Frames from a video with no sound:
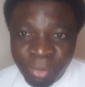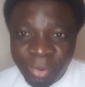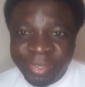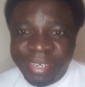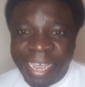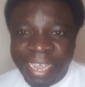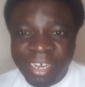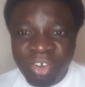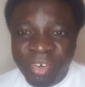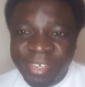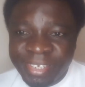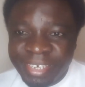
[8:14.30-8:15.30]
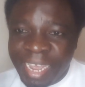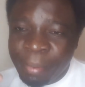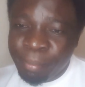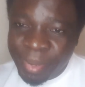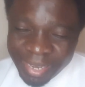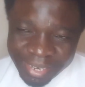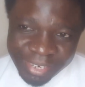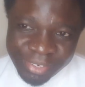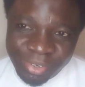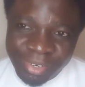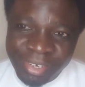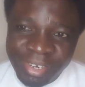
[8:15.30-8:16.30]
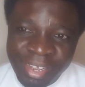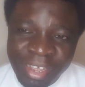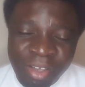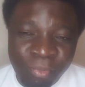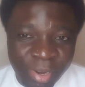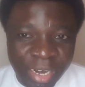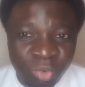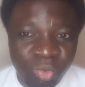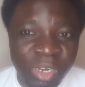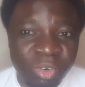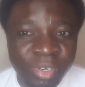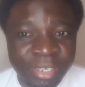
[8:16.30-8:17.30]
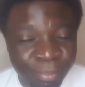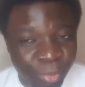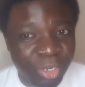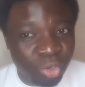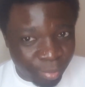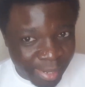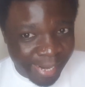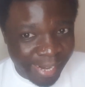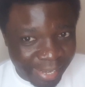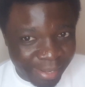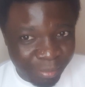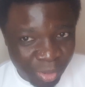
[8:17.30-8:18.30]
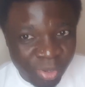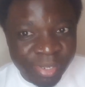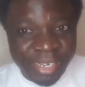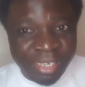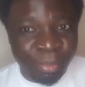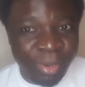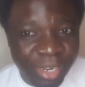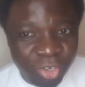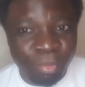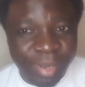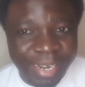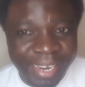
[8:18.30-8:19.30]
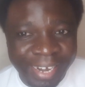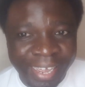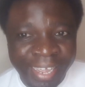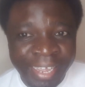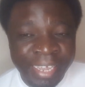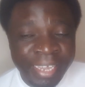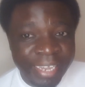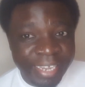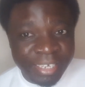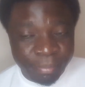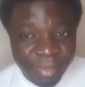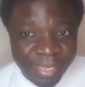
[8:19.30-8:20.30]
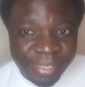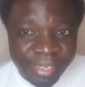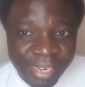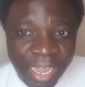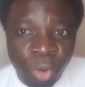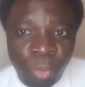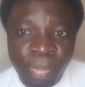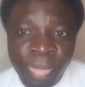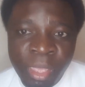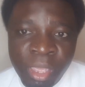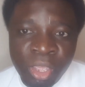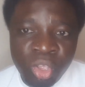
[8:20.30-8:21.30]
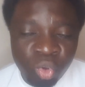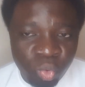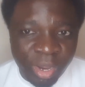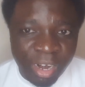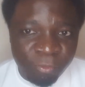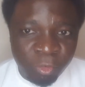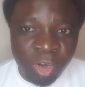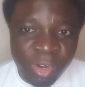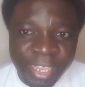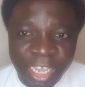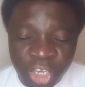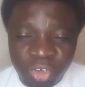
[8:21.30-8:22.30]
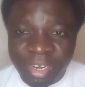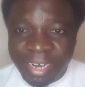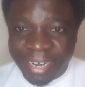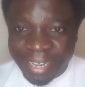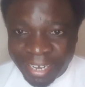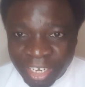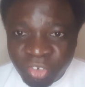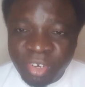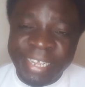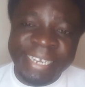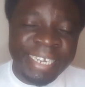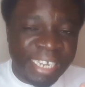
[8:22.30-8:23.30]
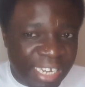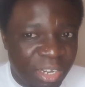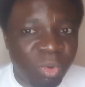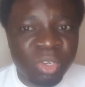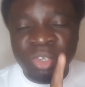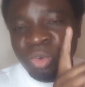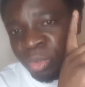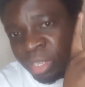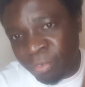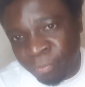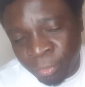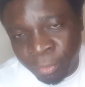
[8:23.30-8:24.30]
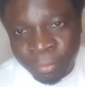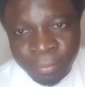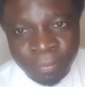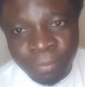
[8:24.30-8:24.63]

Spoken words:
Because I did not see a big reason for Atwoli to respond to Malala, because responding to Malala, it means now you are falling into the direction that he was looking for.